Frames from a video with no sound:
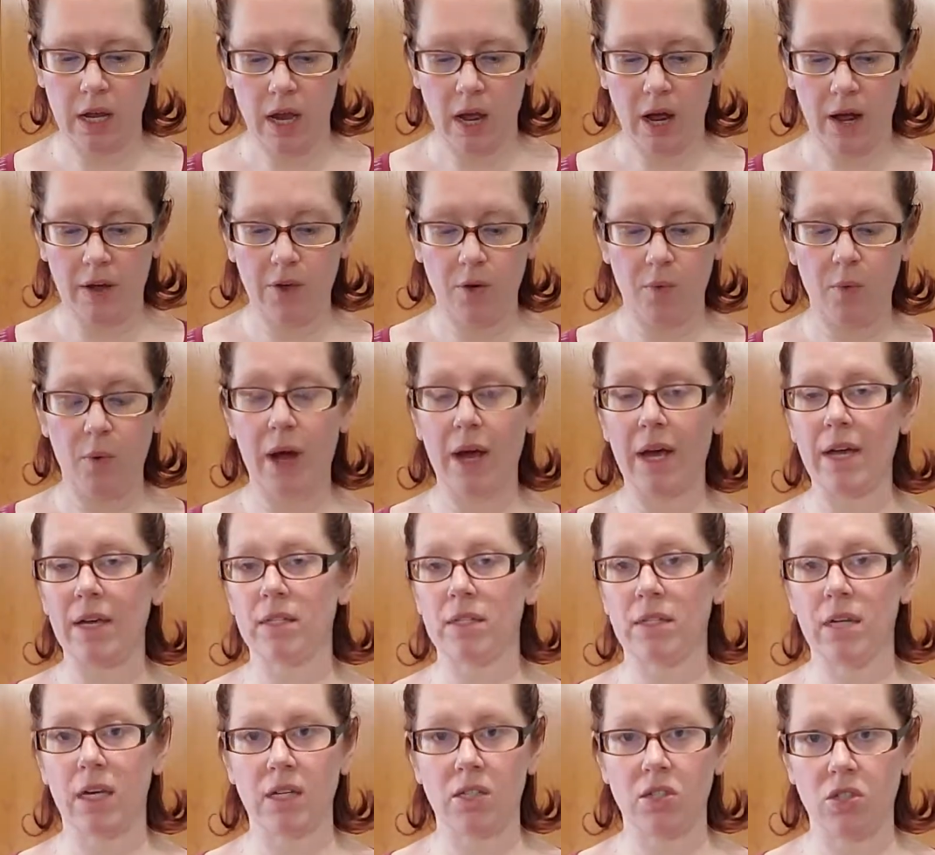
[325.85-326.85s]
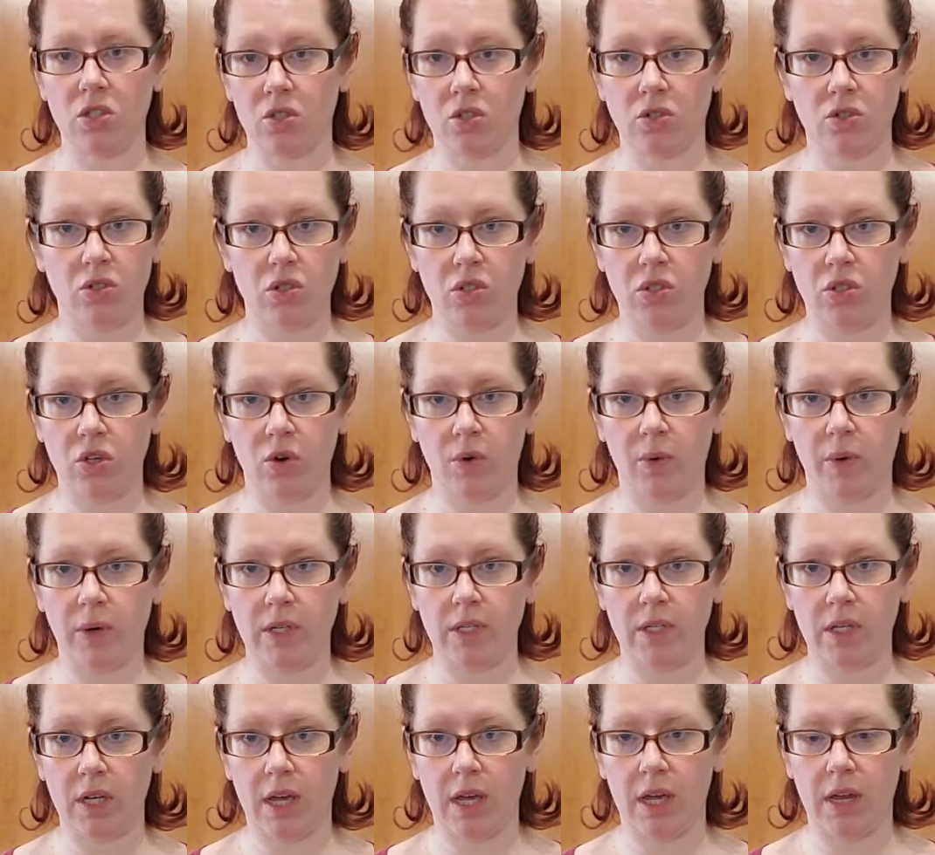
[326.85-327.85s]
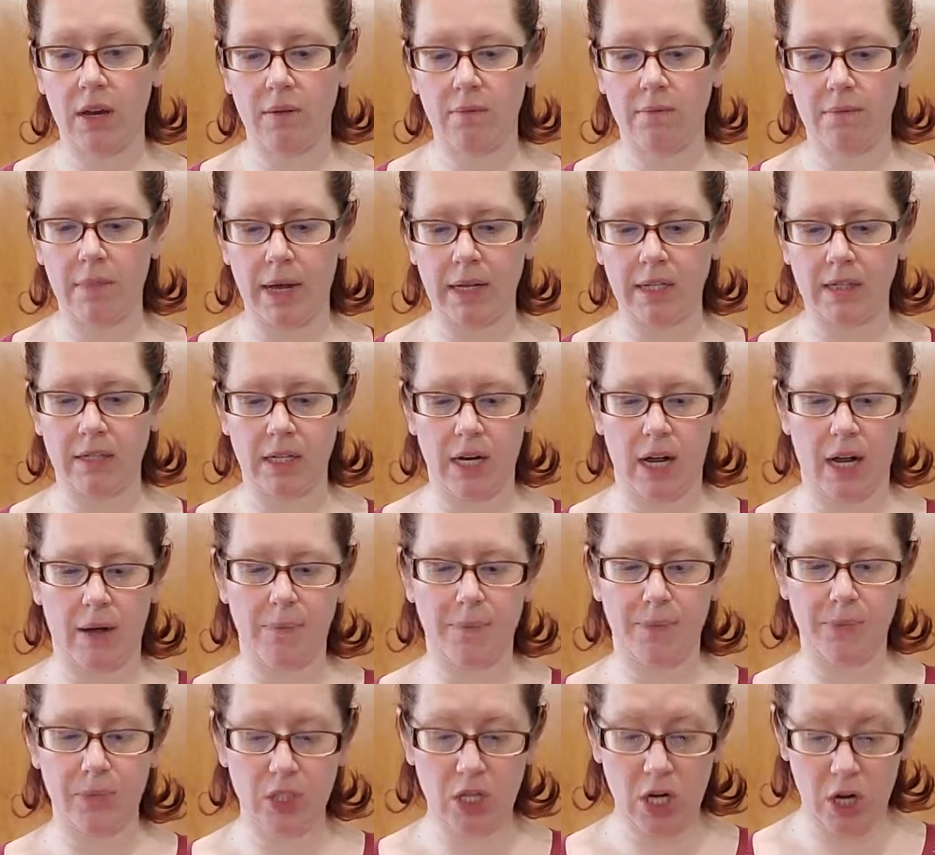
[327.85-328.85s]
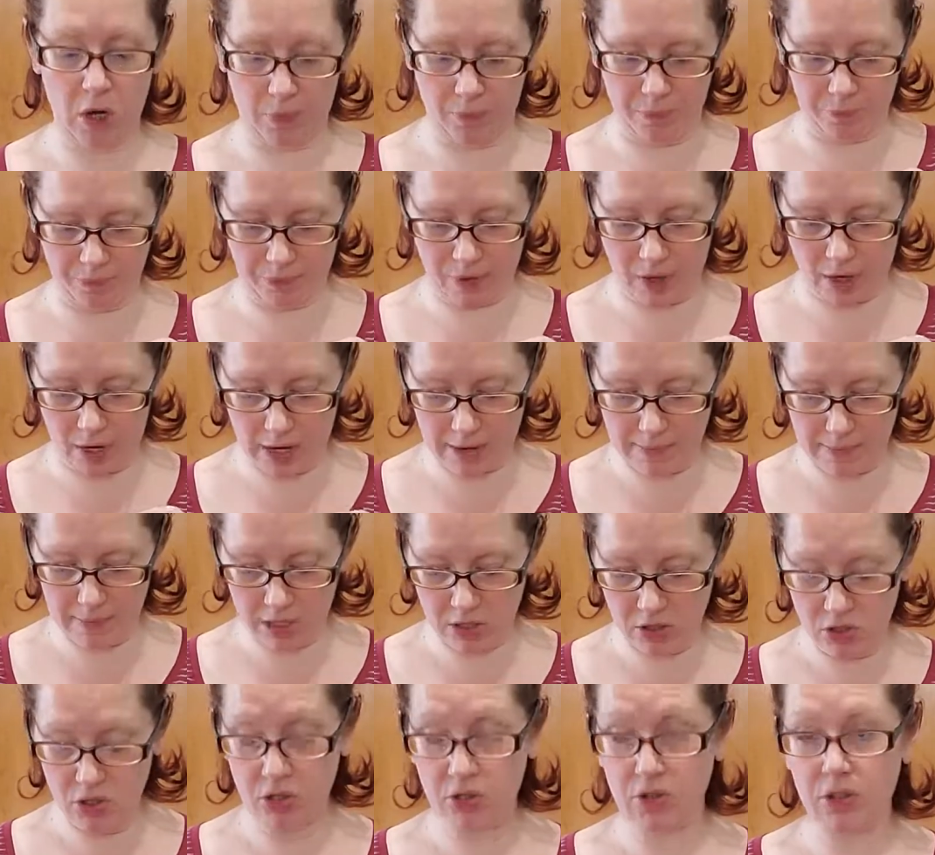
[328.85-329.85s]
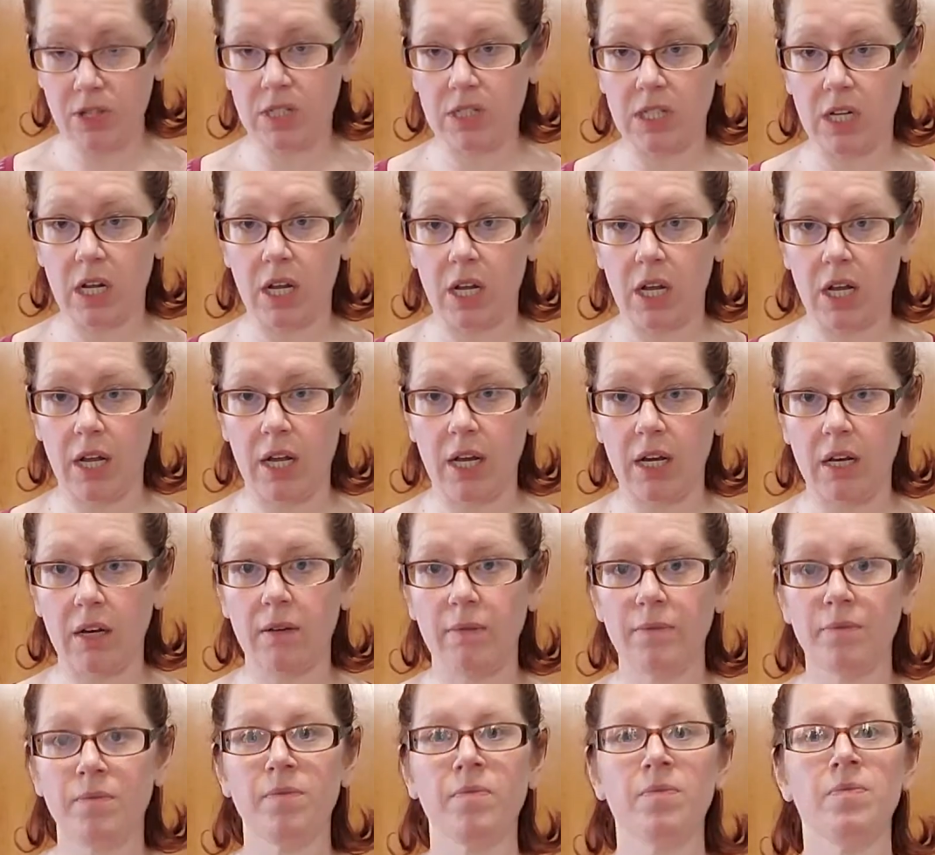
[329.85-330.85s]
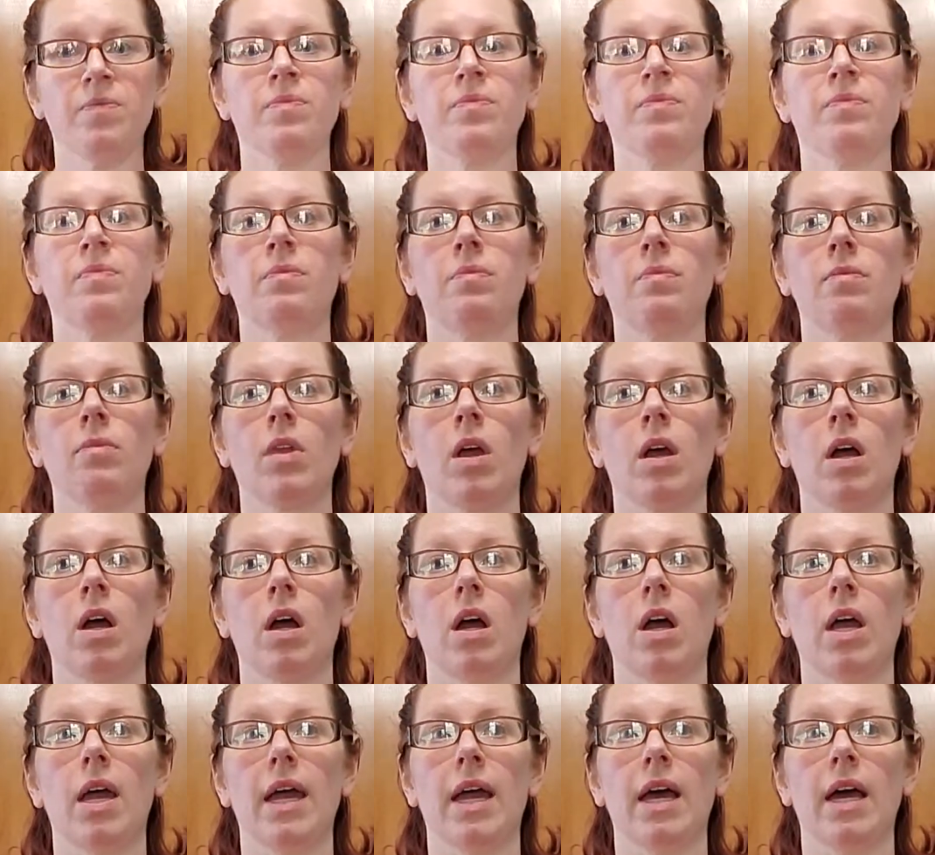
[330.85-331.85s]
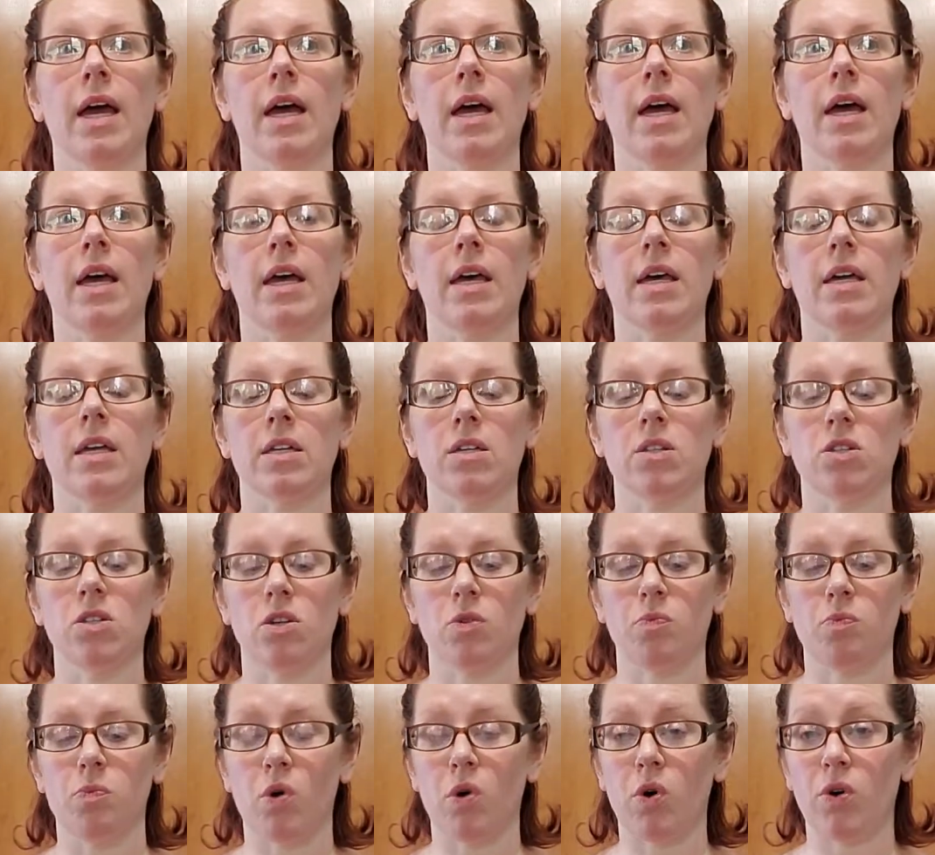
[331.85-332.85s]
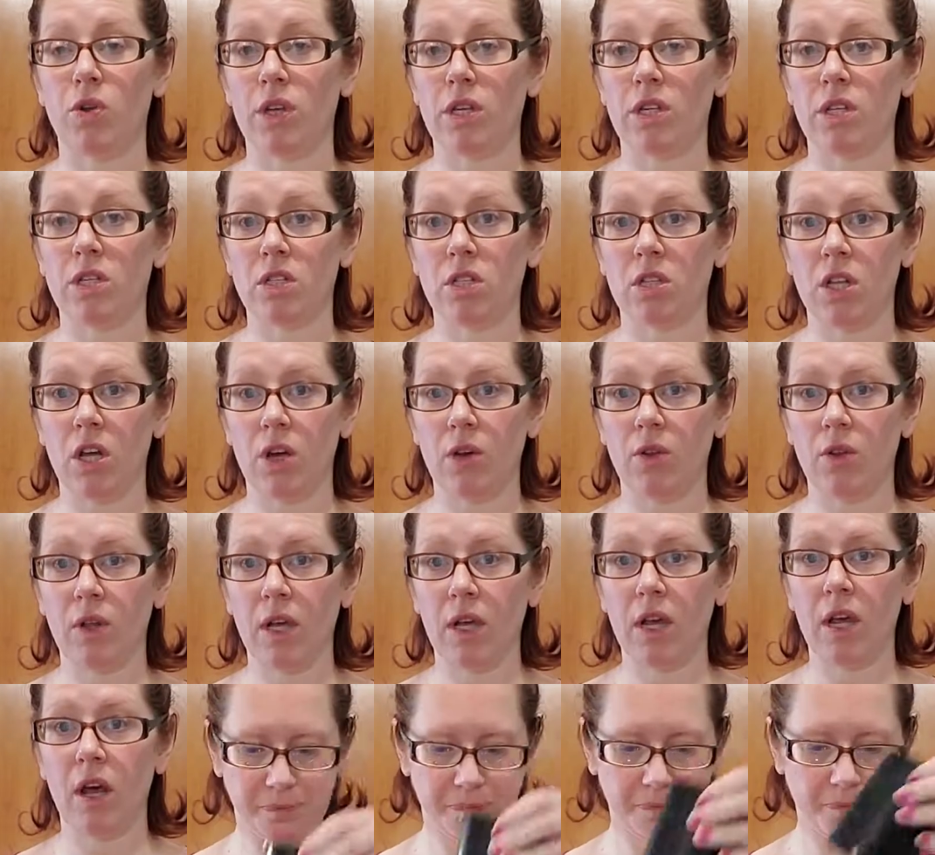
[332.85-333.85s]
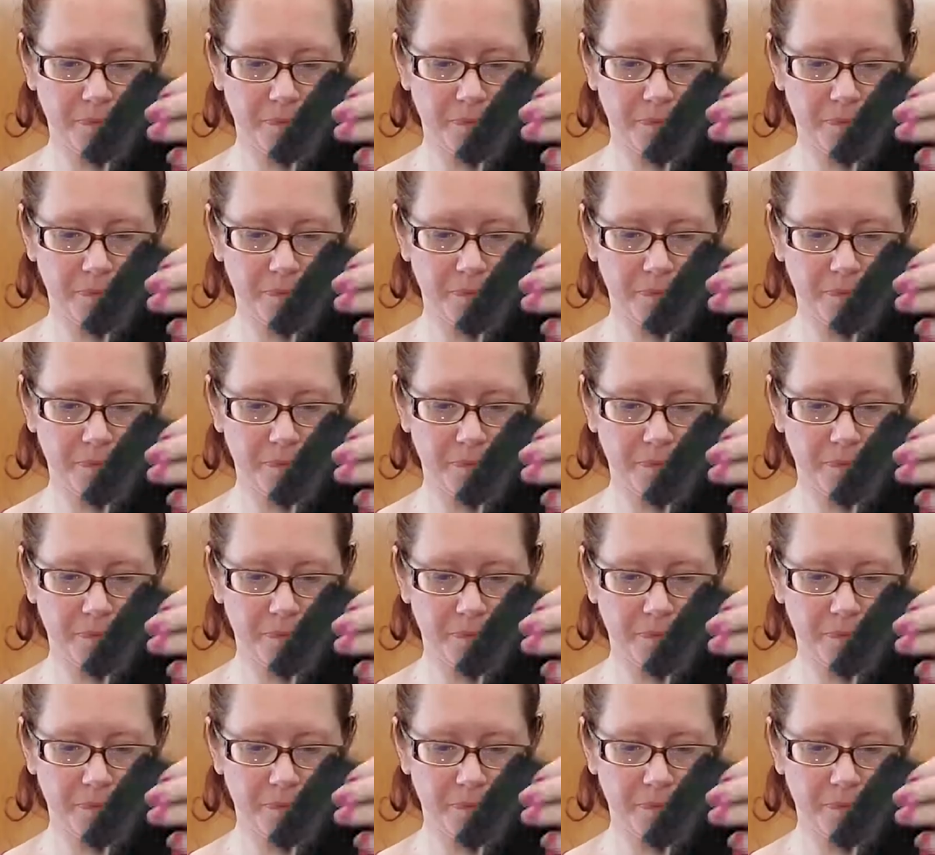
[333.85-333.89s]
Otherwise, it's just going to get messed up. So I'm gonna turn this on and pour this slowly.